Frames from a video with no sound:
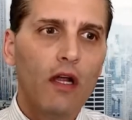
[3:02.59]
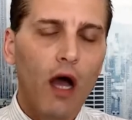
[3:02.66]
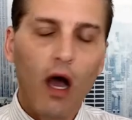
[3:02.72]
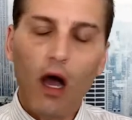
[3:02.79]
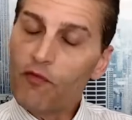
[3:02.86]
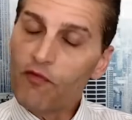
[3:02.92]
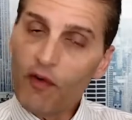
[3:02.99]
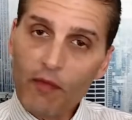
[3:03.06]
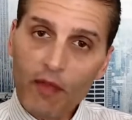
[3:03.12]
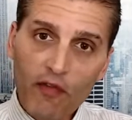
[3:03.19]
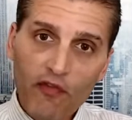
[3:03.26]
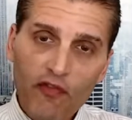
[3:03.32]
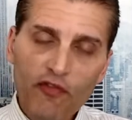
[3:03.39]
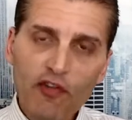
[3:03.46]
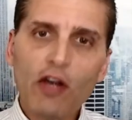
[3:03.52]
from the
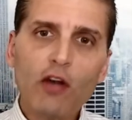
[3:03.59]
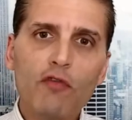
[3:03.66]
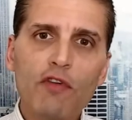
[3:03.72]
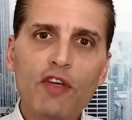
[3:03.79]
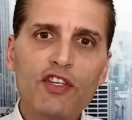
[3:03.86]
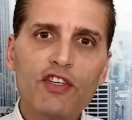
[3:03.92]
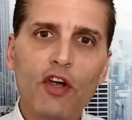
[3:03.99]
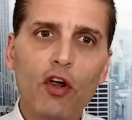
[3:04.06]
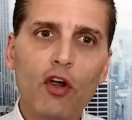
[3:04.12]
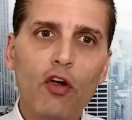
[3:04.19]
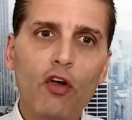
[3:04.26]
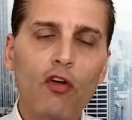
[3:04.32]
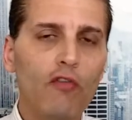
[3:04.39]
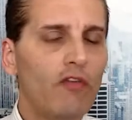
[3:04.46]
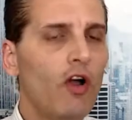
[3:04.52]
Federal
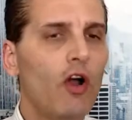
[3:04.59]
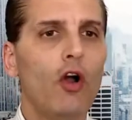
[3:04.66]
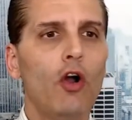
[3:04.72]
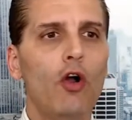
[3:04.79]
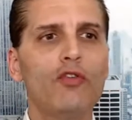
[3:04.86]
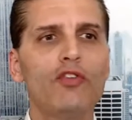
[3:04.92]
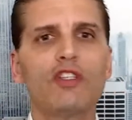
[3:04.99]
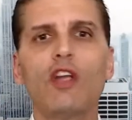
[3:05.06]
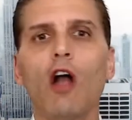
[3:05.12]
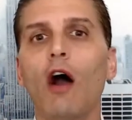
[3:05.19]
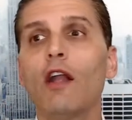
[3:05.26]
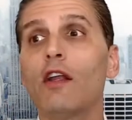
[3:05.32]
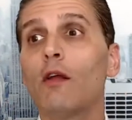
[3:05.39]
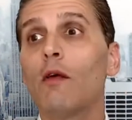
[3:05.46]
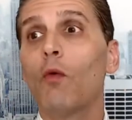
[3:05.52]
Reserve, who's
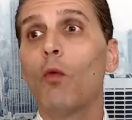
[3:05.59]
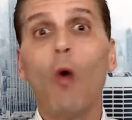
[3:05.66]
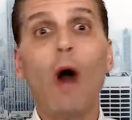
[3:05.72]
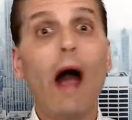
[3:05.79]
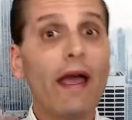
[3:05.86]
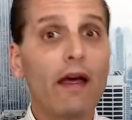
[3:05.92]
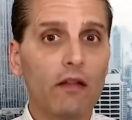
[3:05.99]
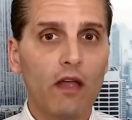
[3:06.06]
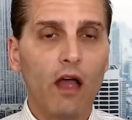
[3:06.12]
gone wild.